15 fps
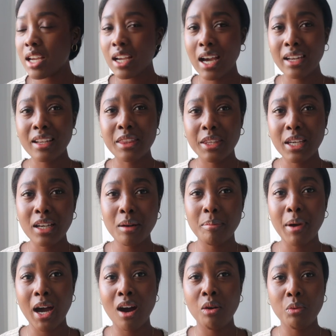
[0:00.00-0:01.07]
kind of think
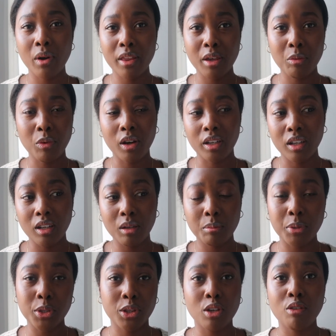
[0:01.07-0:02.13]
about where they want to
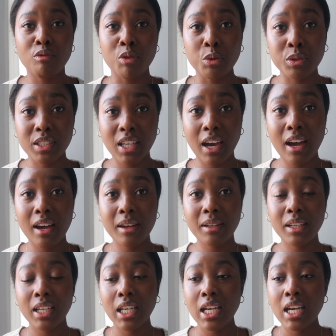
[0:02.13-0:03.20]
put their roots
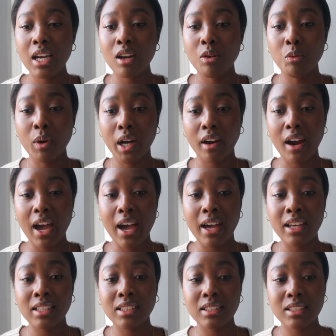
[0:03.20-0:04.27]
at.
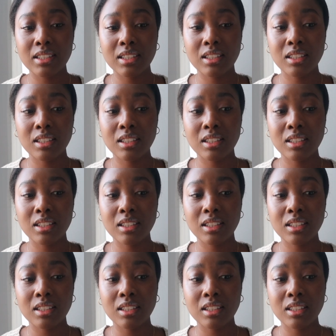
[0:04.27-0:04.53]
Whereas